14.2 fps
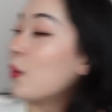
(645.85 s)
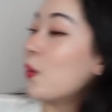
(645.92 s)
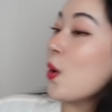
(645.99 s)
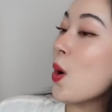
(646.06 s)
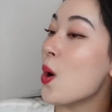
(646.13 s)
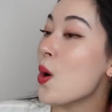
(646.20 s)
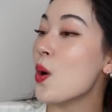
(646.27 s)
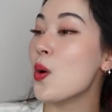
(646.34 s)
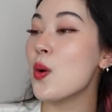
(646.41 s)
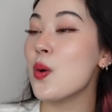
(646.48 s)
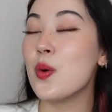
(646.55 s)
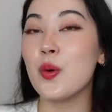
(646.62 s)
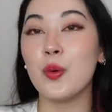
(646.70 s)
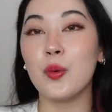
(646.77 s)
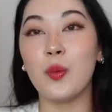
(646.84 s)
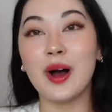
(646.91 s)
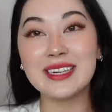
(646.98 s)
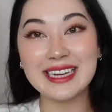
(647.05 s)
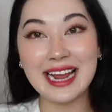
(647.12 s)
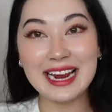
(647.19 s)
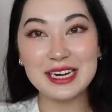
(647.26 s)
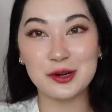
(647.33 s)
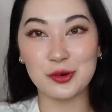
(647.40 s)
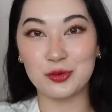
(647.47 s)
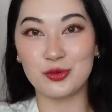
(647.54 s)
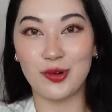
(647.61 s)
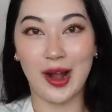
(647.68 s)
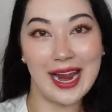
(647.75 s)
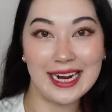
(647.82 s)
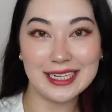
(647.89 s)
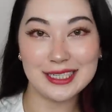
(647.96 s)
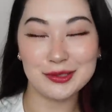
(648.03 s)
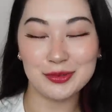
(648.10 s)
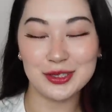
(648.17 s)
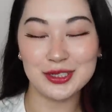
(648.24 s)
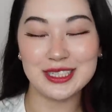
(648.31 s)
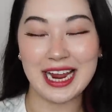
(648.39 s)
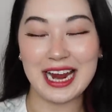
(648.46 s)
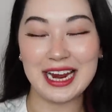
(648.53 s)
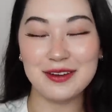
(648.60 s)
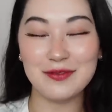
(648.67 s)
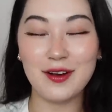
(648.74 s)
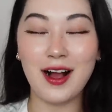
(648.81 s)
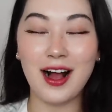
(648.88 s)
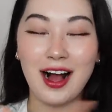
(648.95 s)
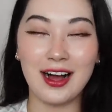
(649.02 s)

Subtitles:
Woo! What a great routine for